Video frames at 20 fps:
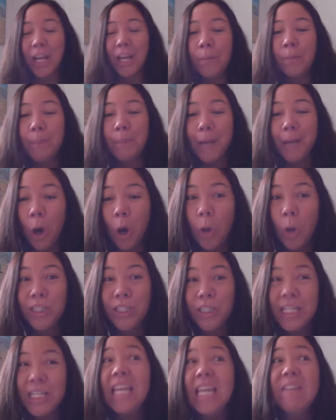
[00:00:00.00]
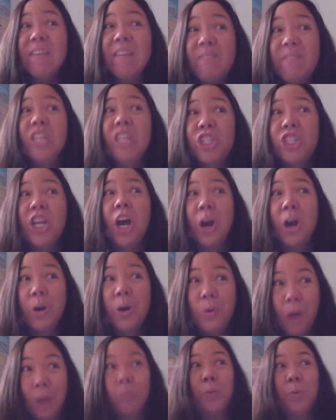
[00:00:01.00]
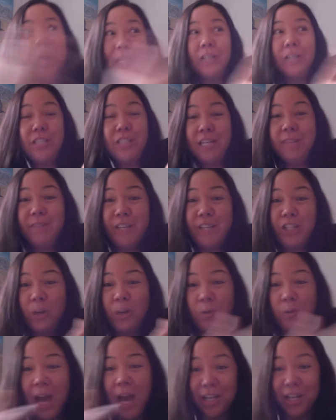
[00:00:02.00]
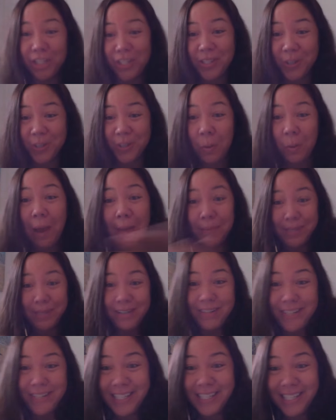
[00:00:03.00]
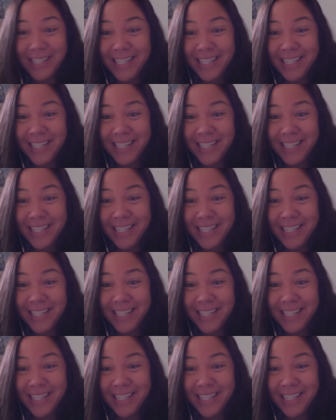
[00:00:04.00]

be a whole TV show, a real TV show, not just a web series.